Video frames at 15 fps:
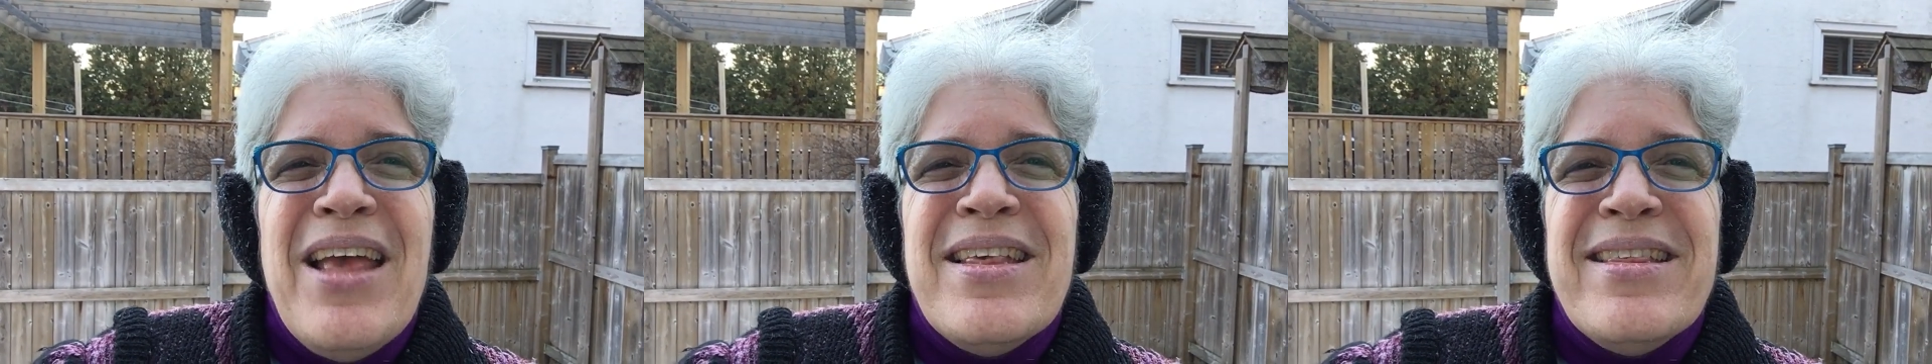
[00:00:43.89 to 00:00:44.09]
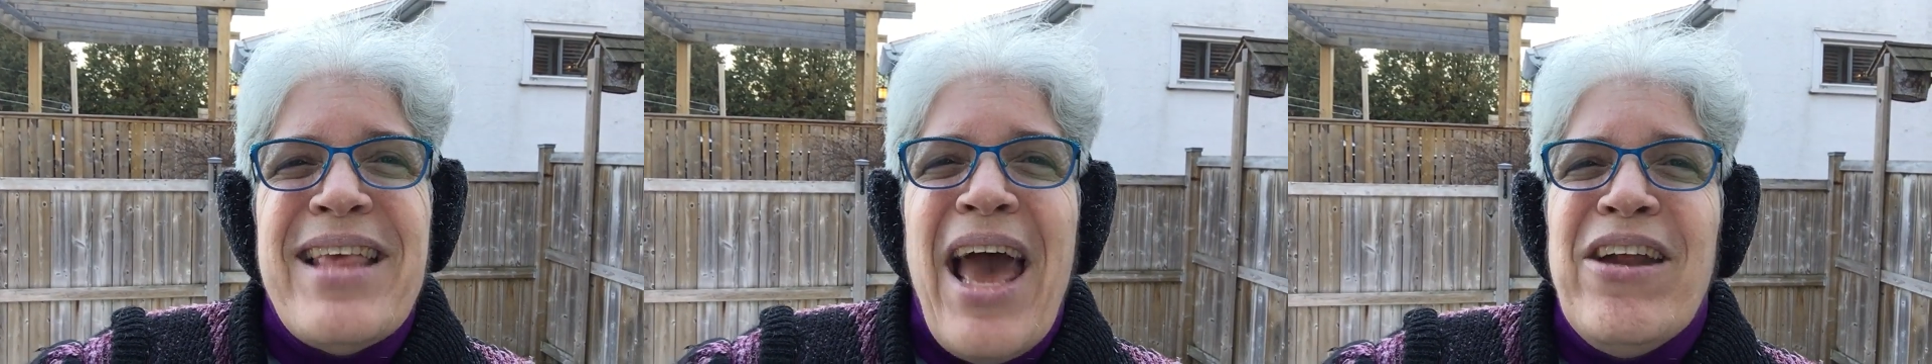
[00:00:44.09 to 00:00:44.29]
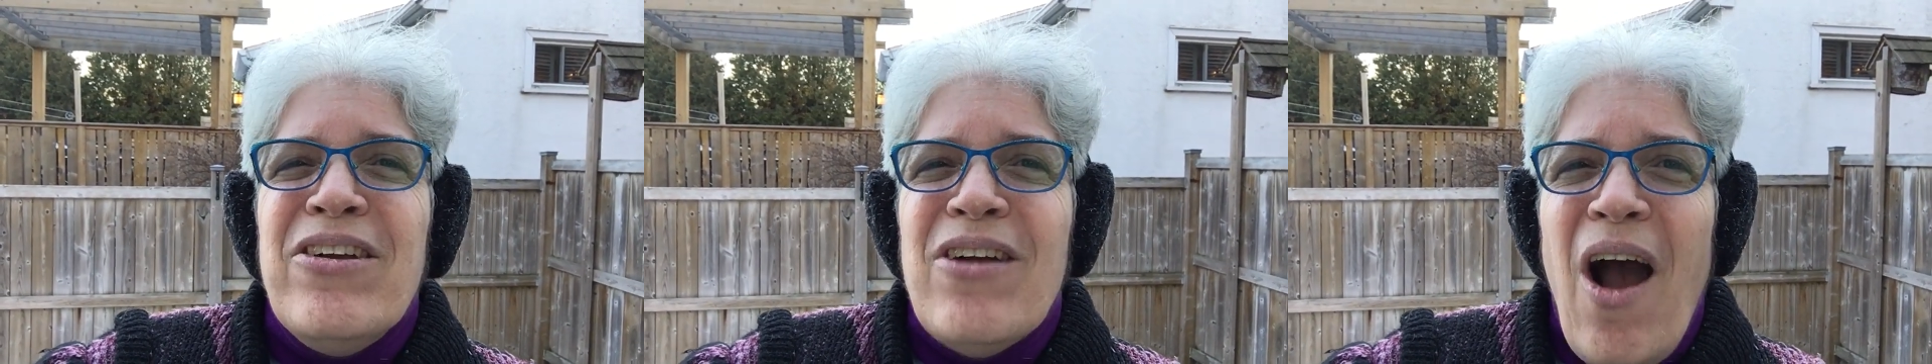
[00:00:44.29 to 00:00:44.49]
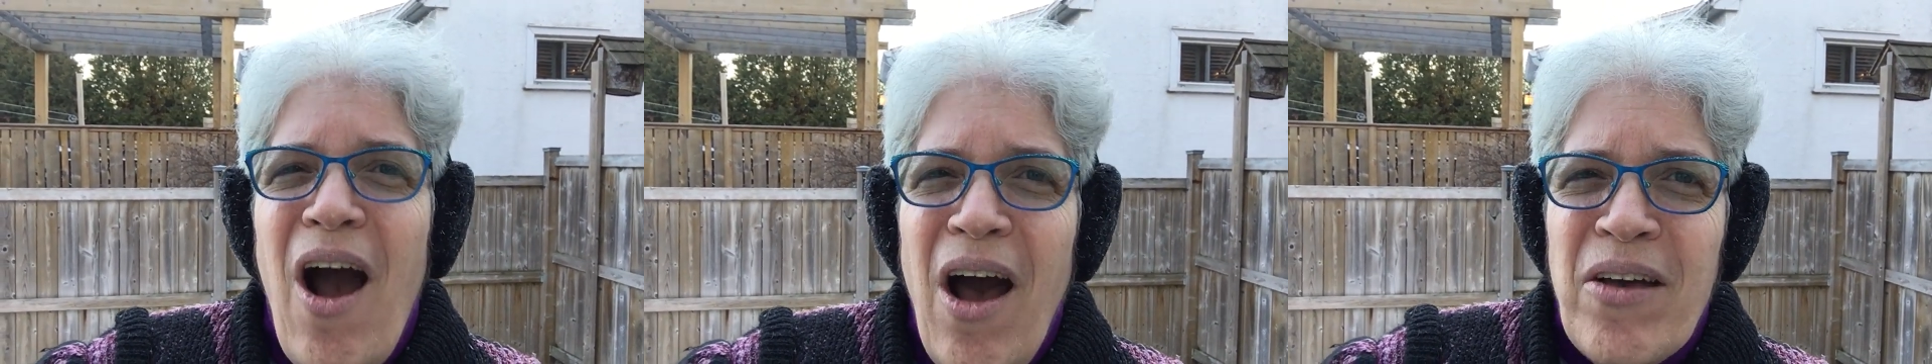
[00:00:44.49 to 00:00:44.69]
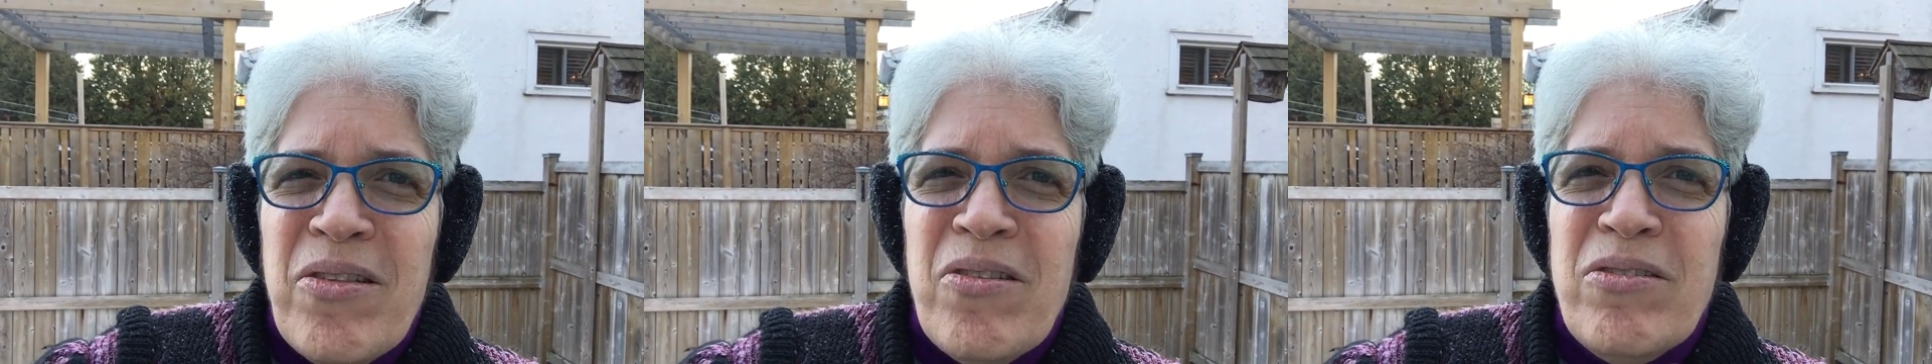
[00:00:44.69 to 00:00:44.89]
Saturn
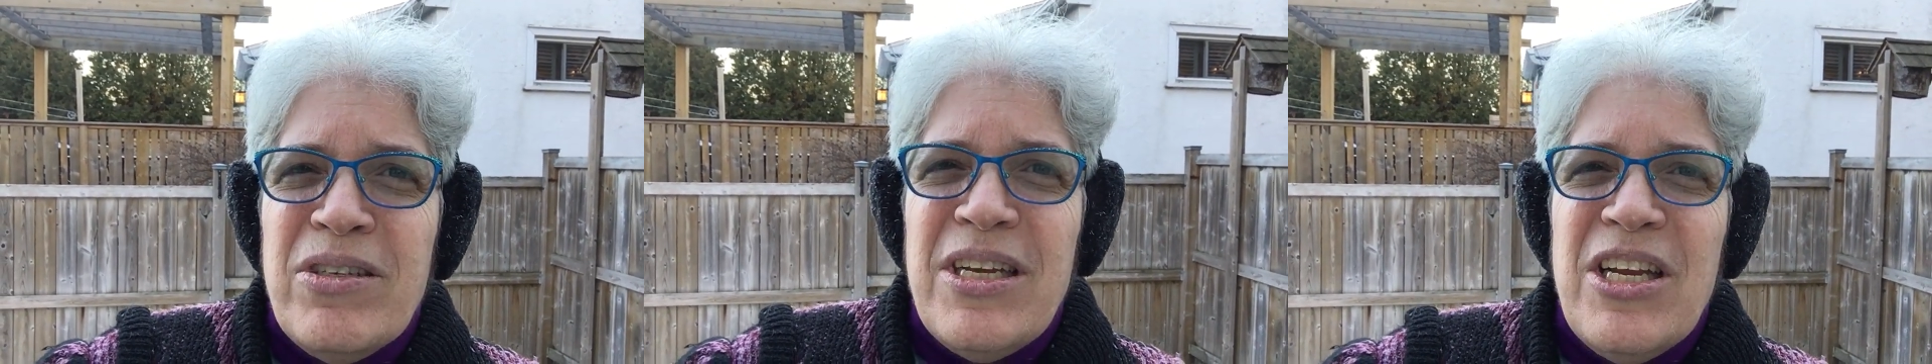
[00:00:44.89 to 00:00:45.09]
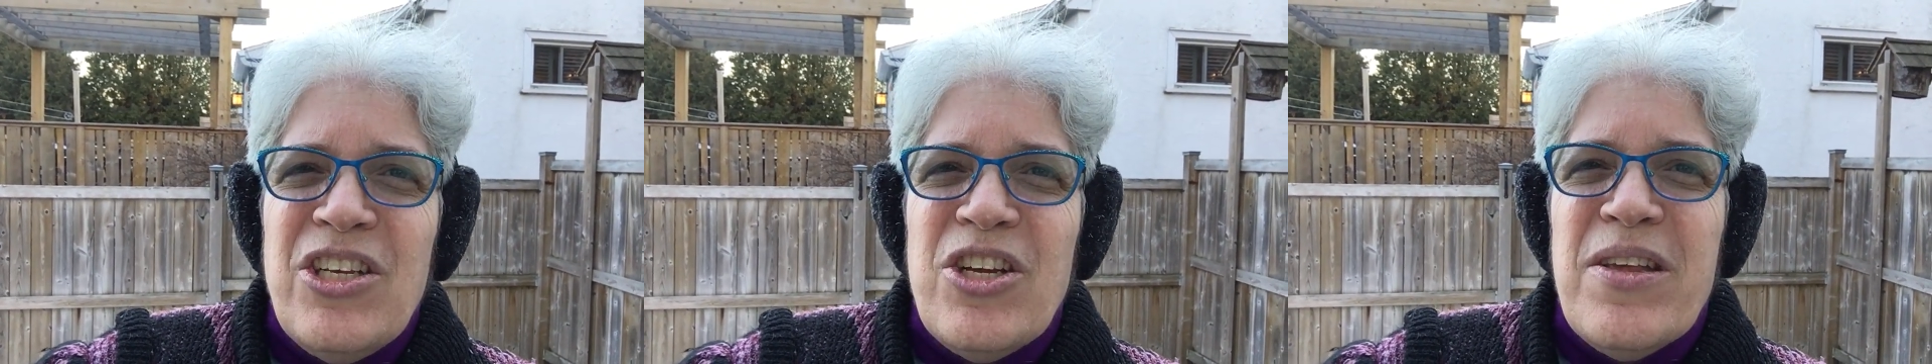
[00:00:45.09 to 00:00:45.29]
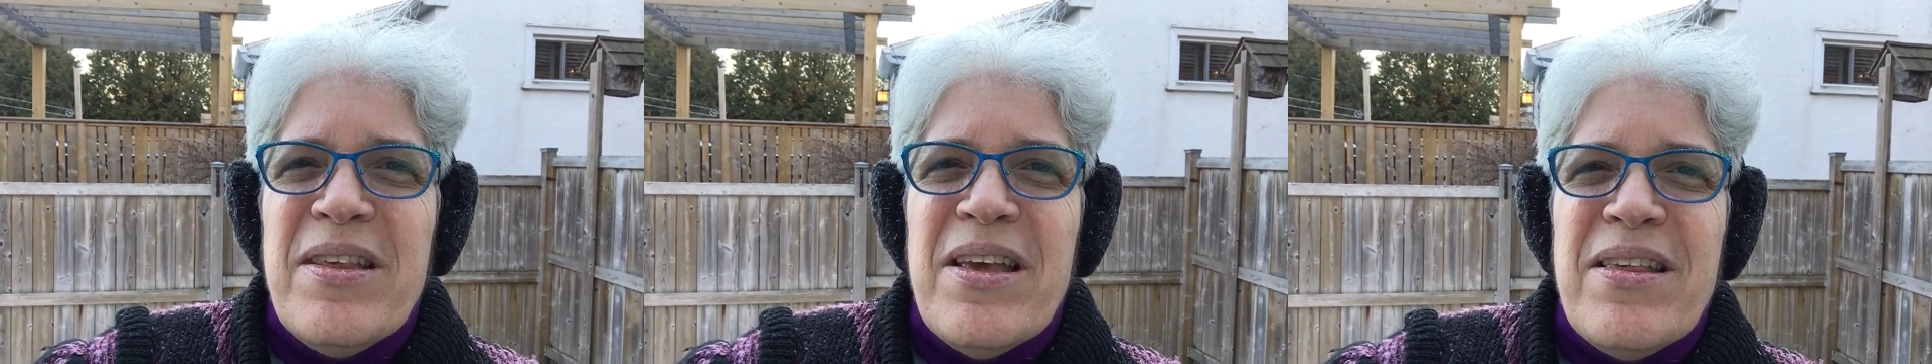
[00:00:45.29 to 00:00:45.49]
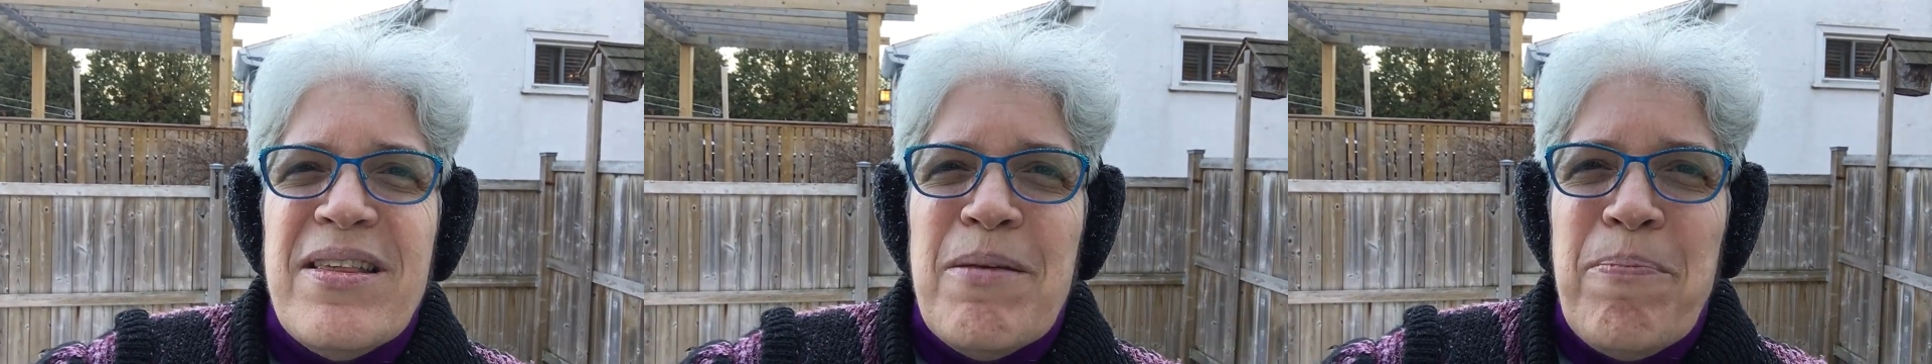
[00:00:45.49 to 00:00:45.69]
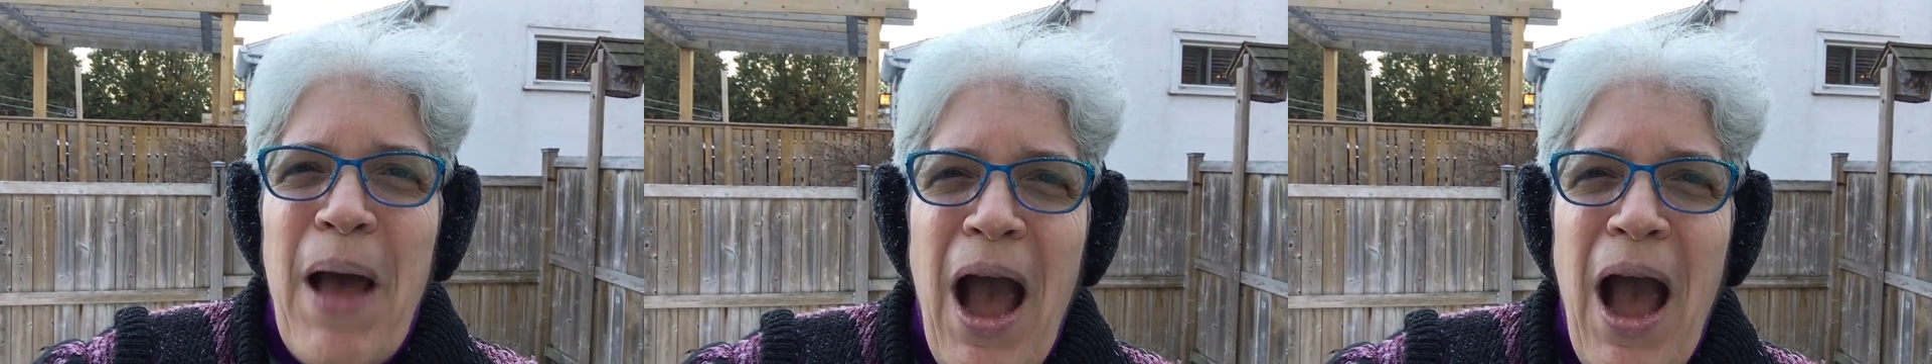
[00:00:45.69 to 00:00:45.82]
also teaches us the